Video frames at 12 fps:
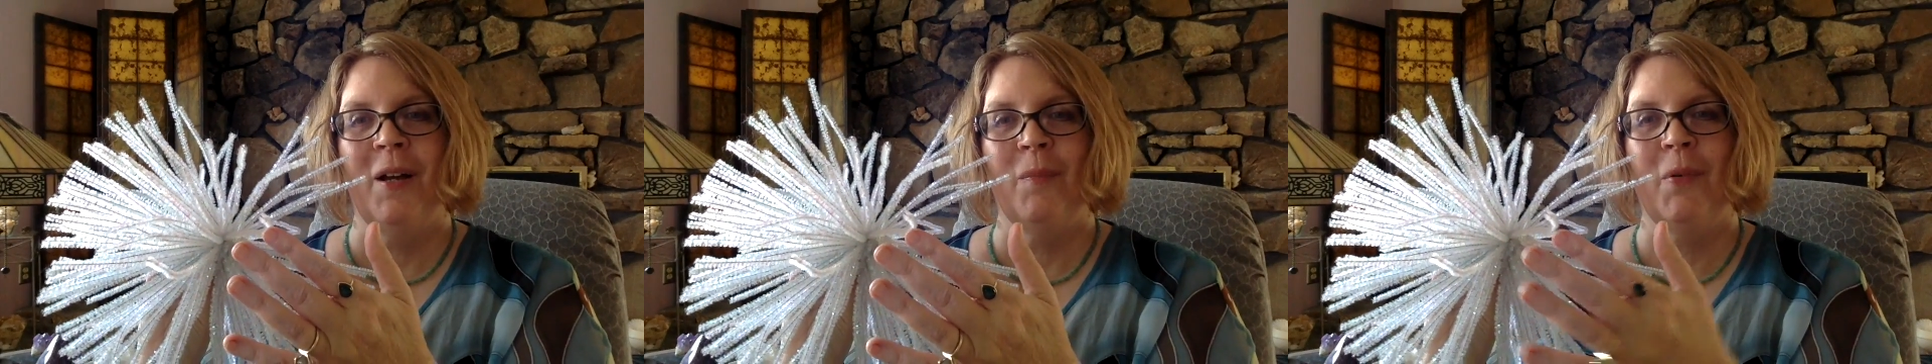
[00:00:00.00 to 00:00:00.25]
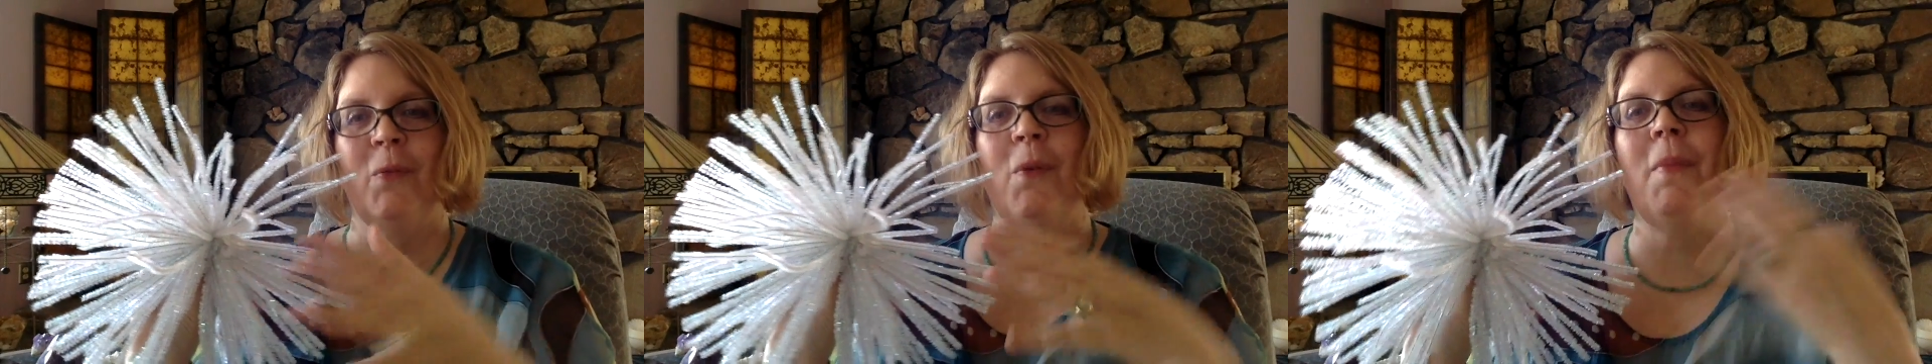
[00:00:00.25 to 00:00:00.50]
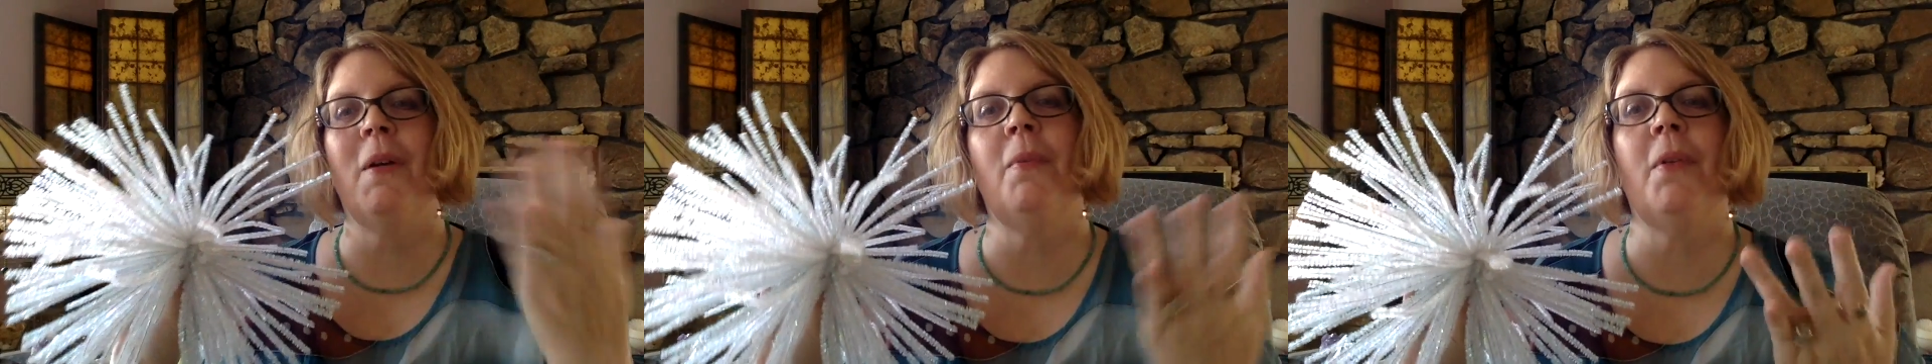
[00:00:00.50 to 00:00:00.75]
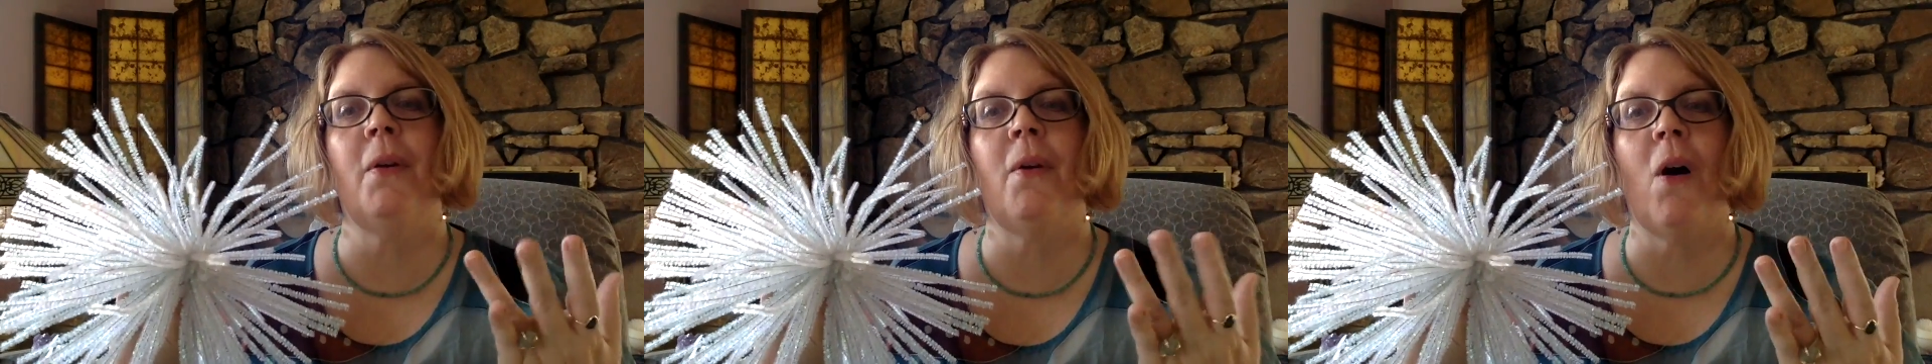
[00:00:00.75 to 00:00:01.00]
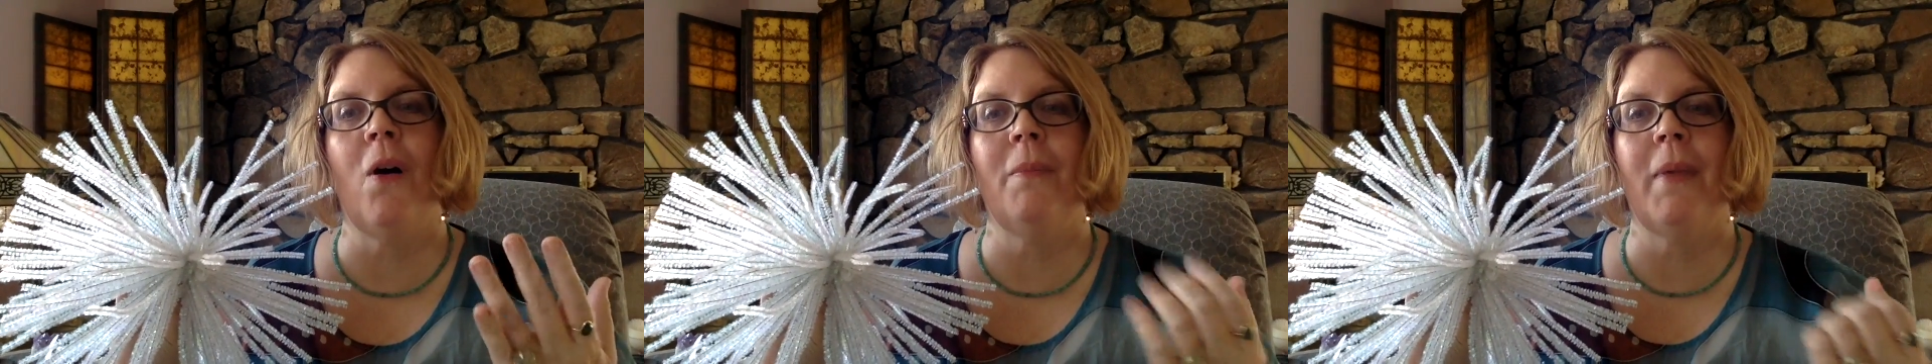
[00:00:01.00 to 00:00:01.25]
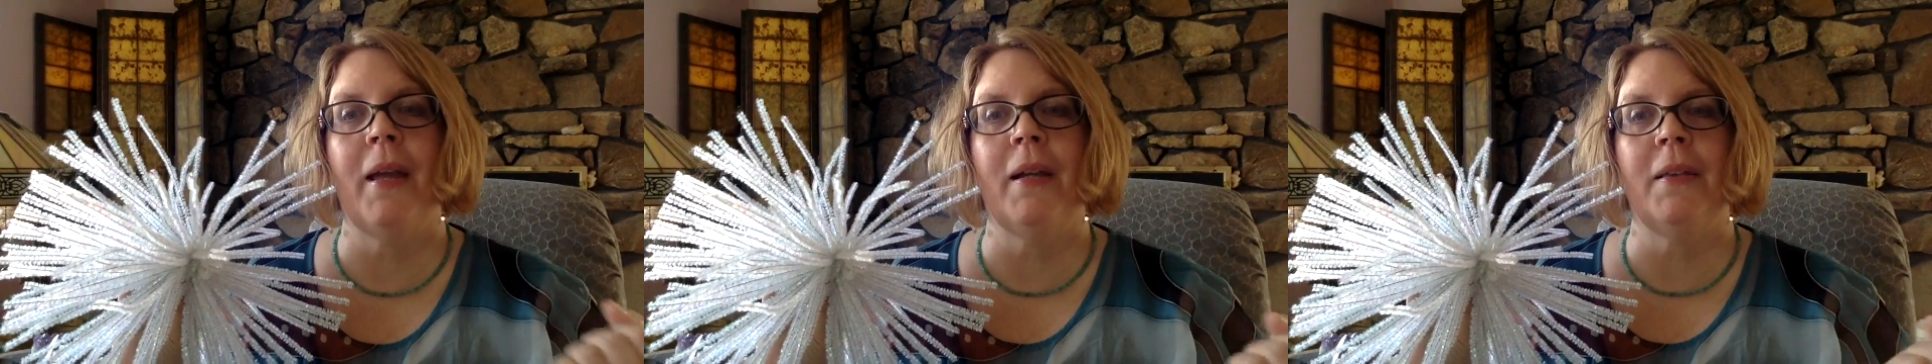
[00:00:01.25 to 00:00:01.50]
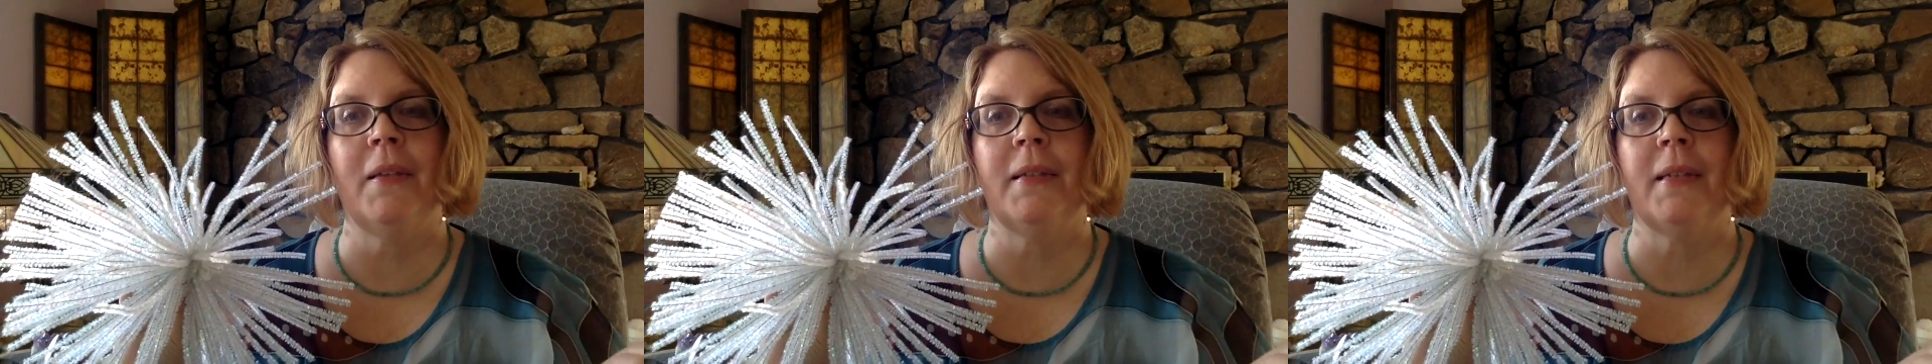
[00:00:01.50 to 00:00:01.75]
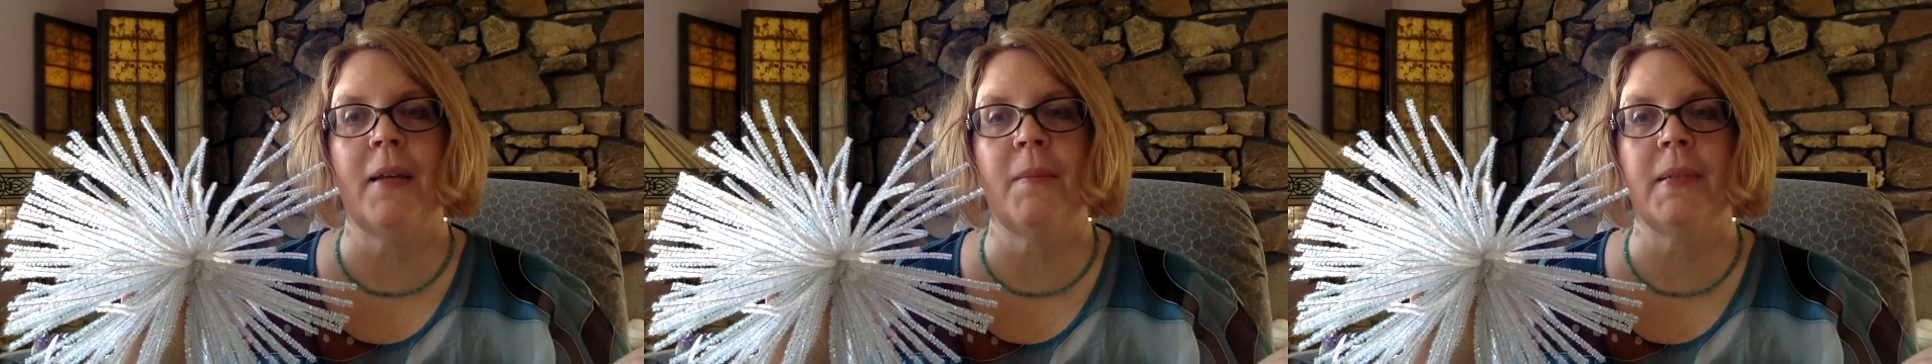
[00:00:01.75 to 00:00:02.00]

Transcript: But remember, they're all made of the same